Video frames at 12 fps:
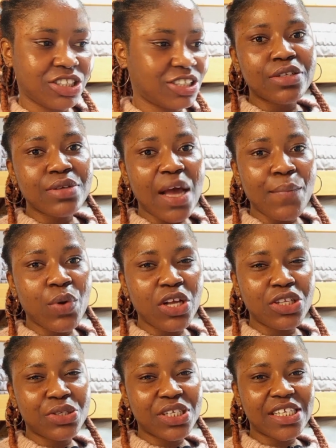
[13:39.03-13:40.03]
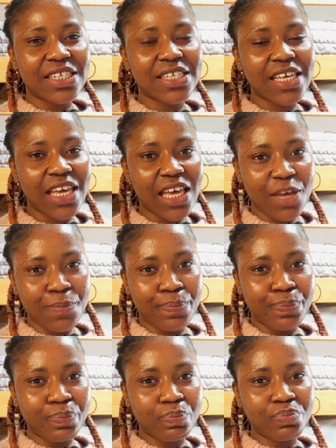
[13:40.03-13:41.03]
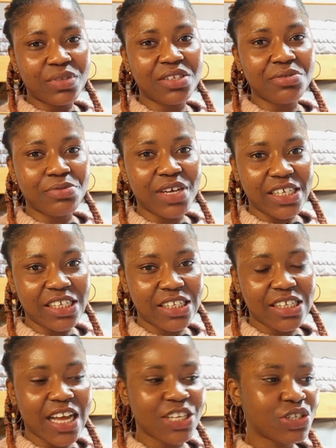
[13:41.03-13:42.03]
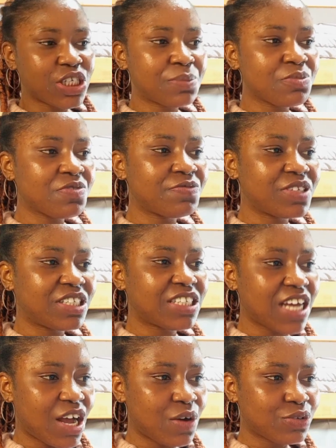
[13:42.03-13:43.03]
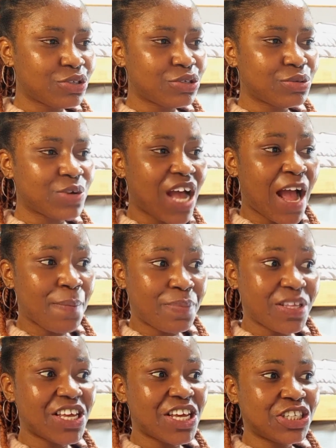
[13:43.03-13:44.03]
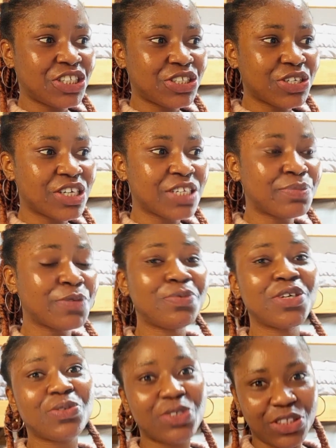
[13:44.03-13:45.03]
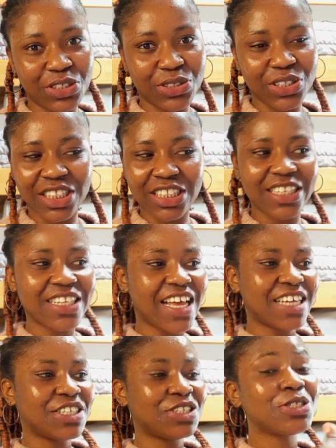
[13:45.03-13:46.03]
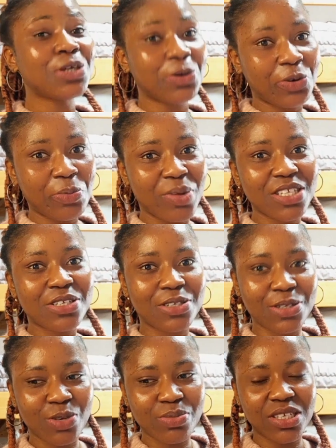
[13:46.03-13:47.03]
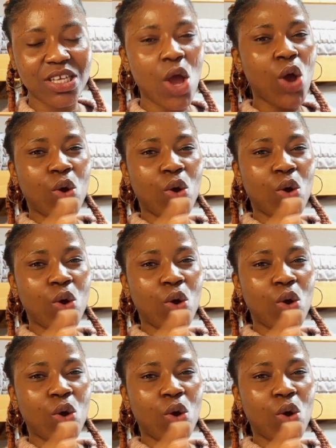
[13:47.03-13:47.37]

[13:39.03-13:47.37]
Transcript: So I'm going to skip the rest and just move down to application preparation, like the documents to submit,